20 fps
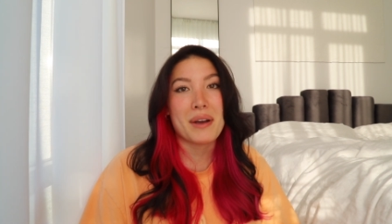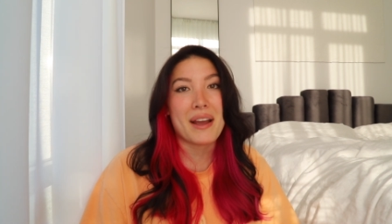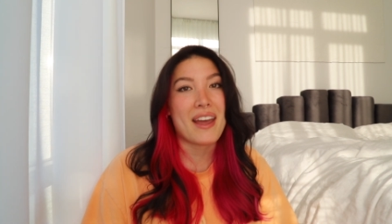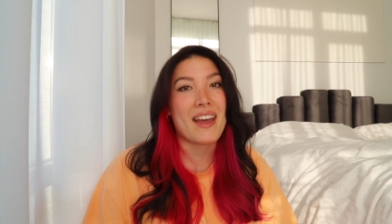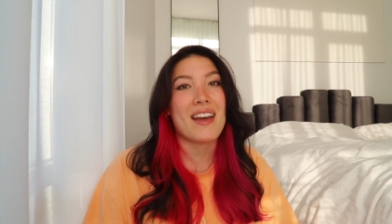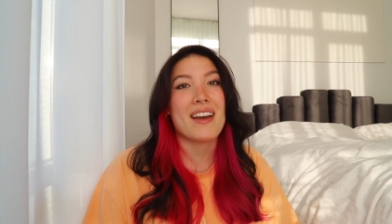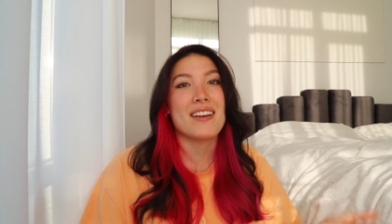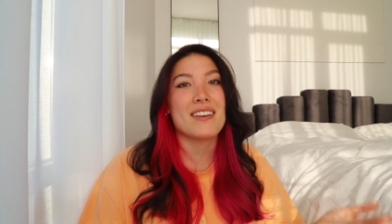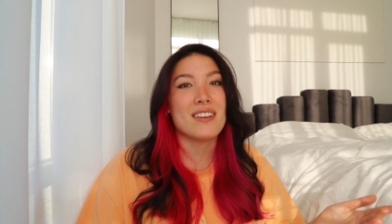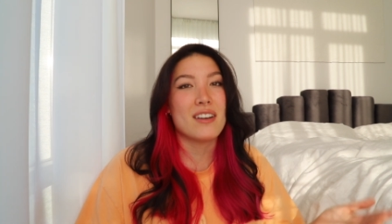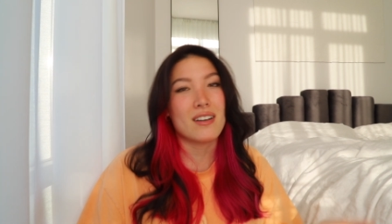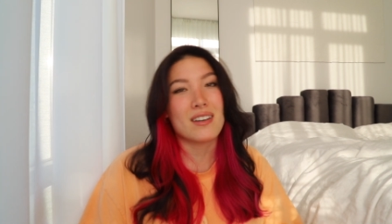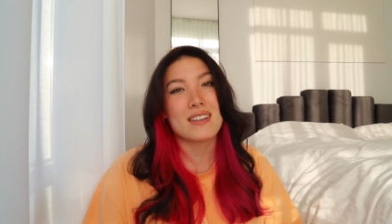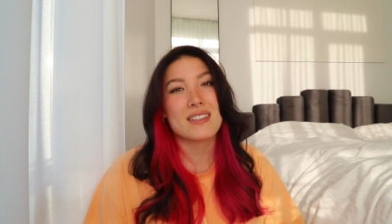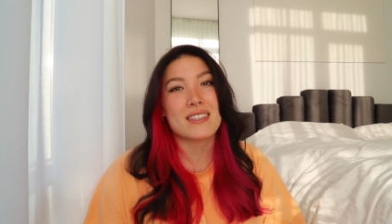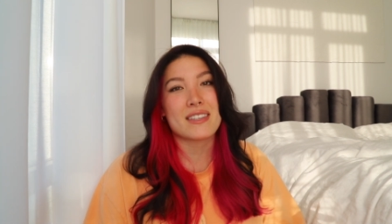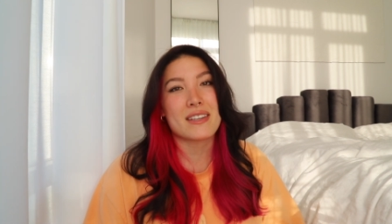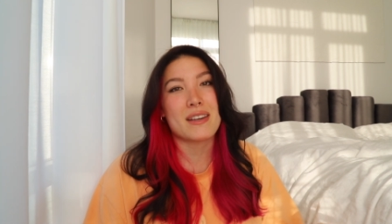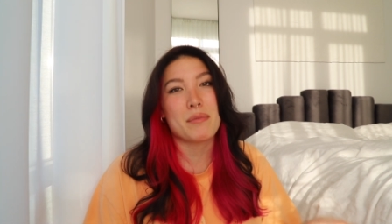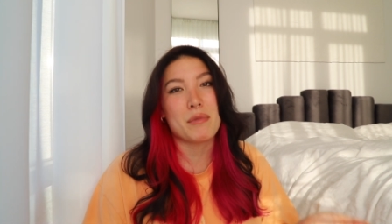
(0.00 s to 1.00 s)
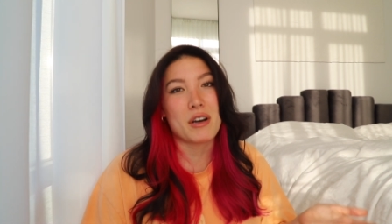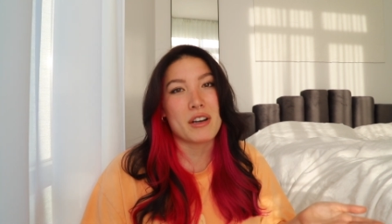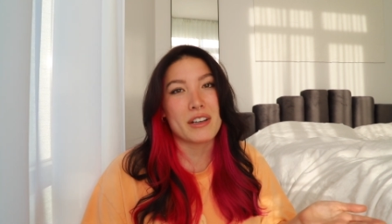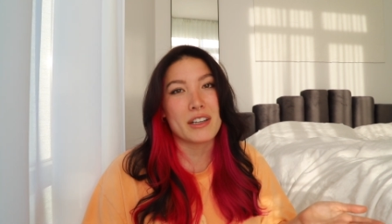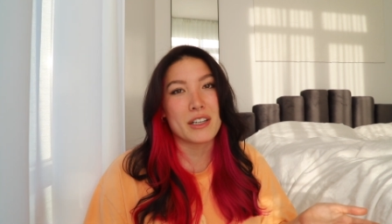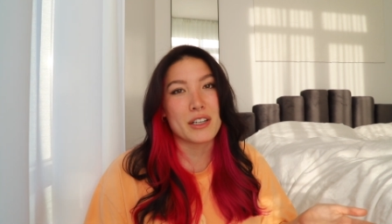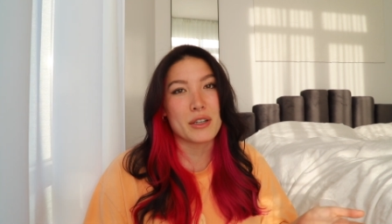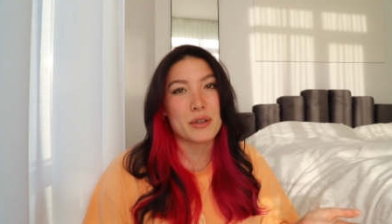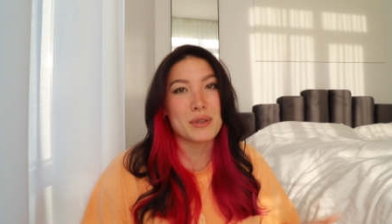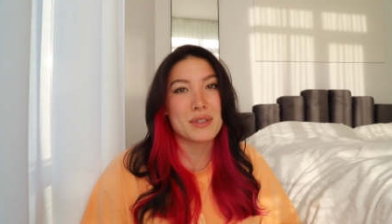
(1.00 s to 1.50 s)
and honestly, I'm not
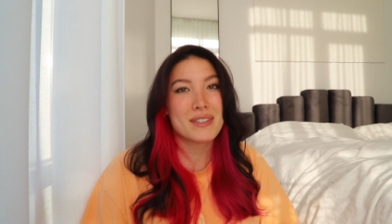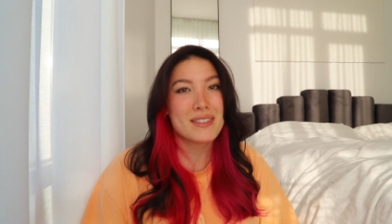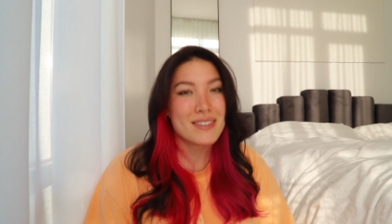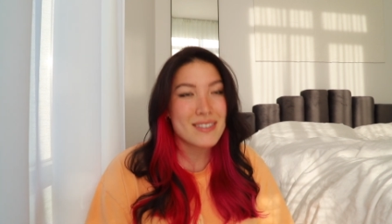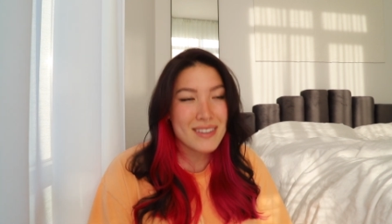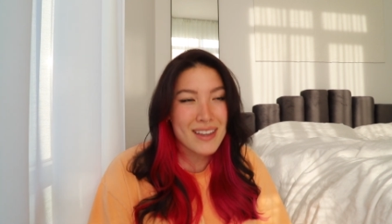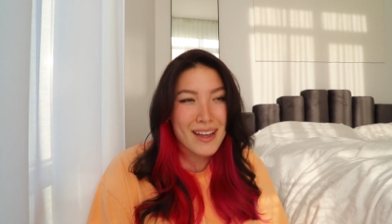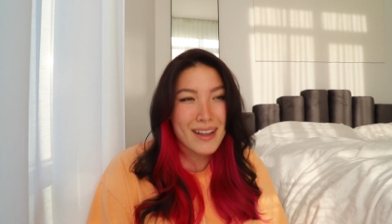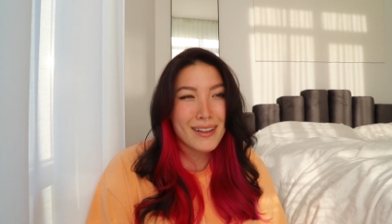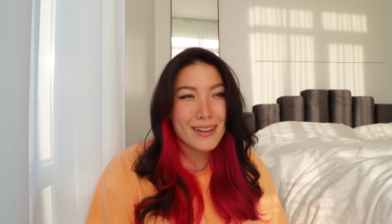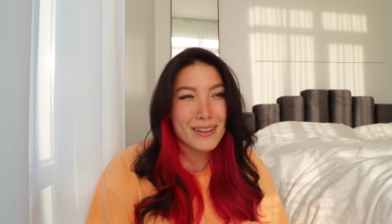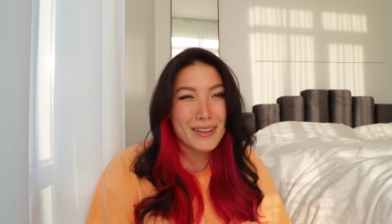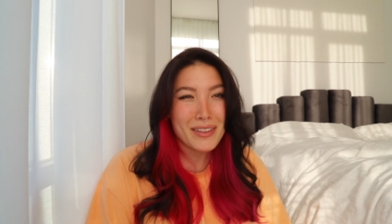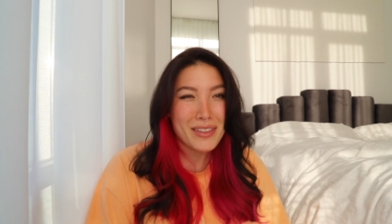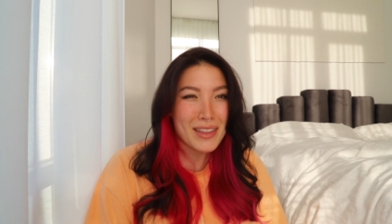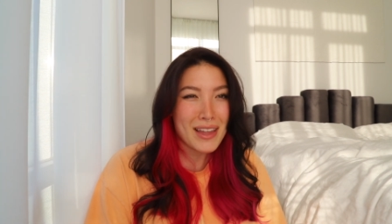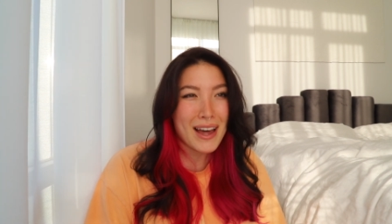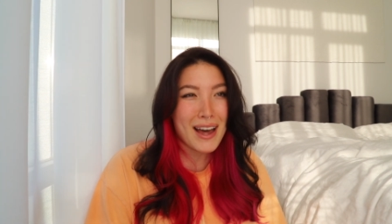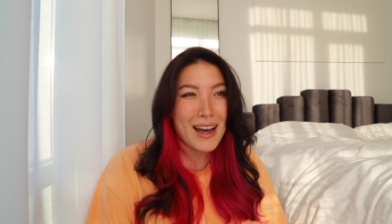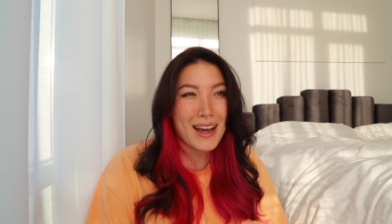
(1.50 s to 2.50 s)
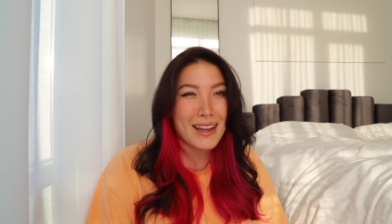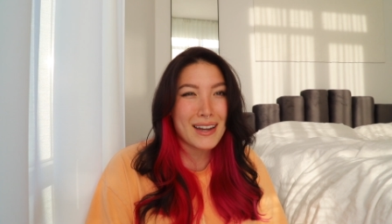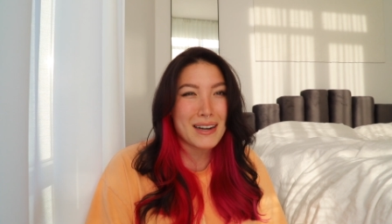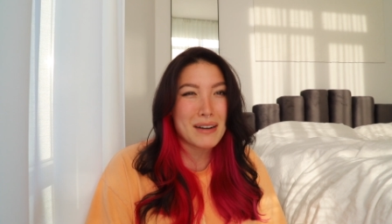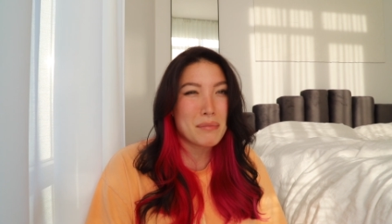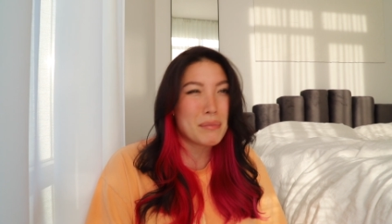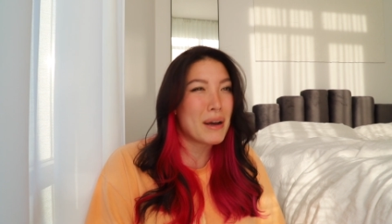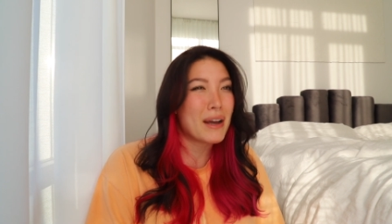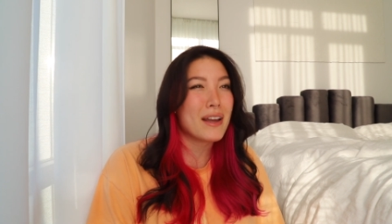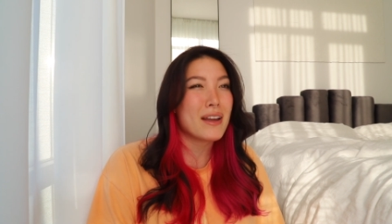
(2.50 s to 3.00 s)
gonna go sell that
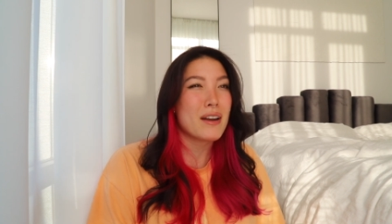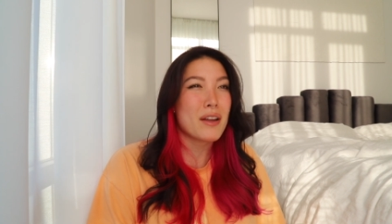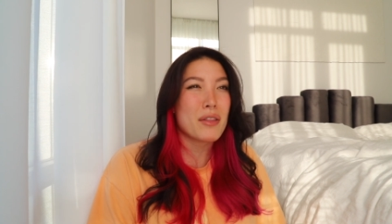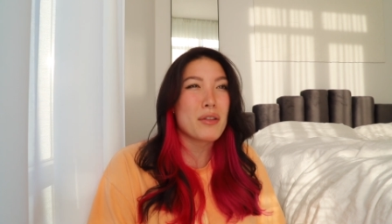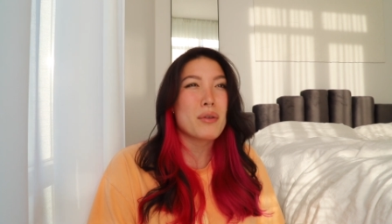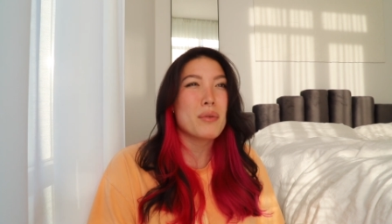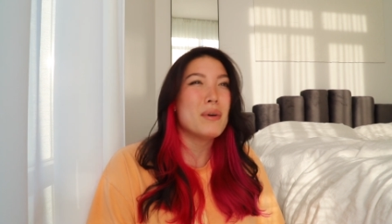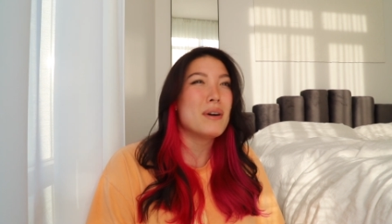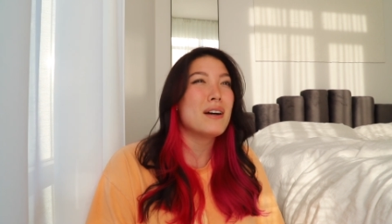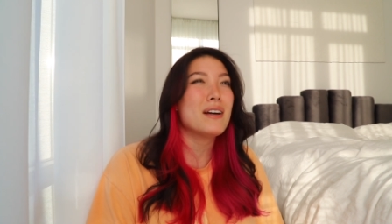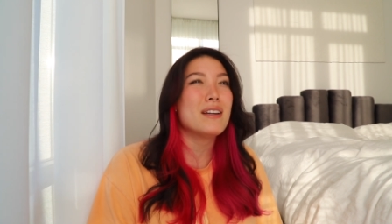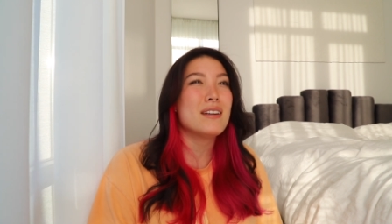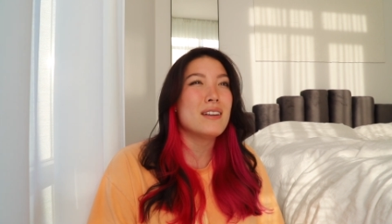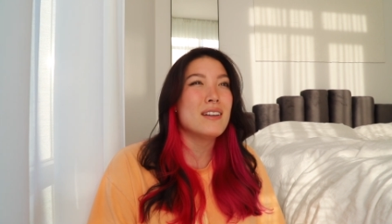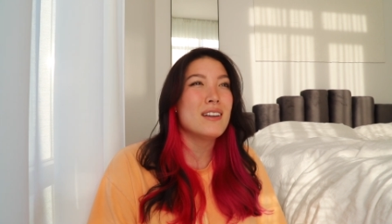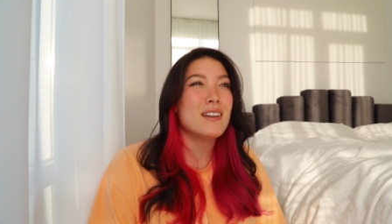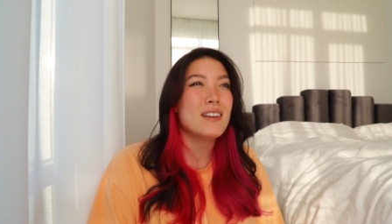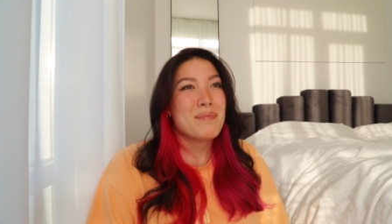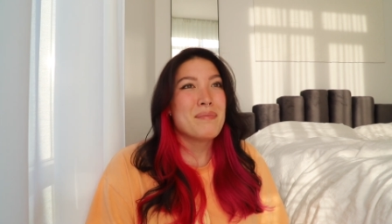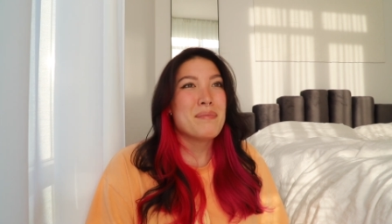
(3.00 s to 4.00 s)
and buy another one